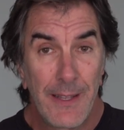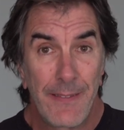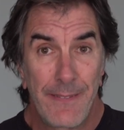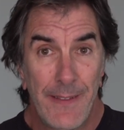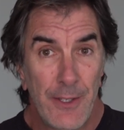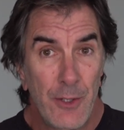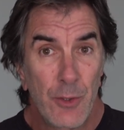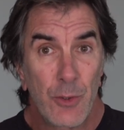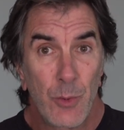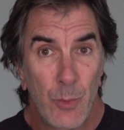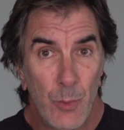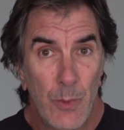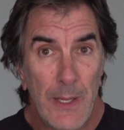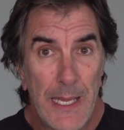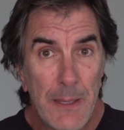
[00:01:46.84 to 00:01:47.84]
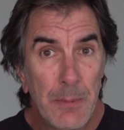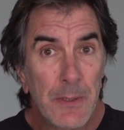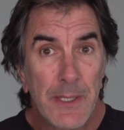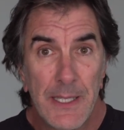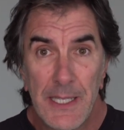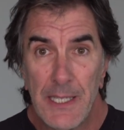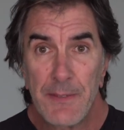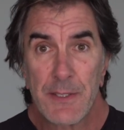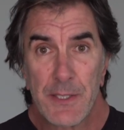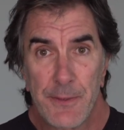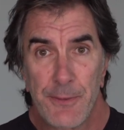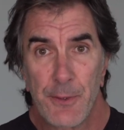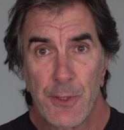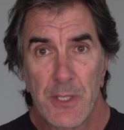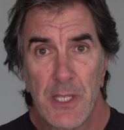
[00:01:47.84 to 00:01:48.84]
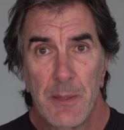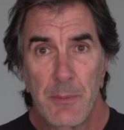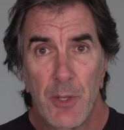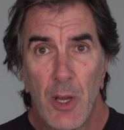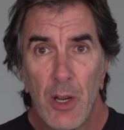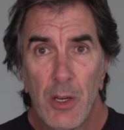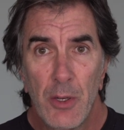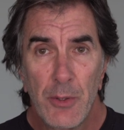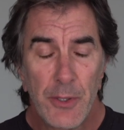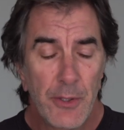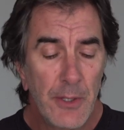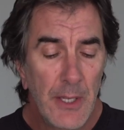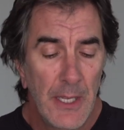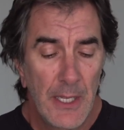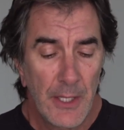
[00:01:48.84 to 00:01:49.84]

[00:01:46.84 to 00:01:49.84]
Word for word: than you're able to give as a first-time dog owner.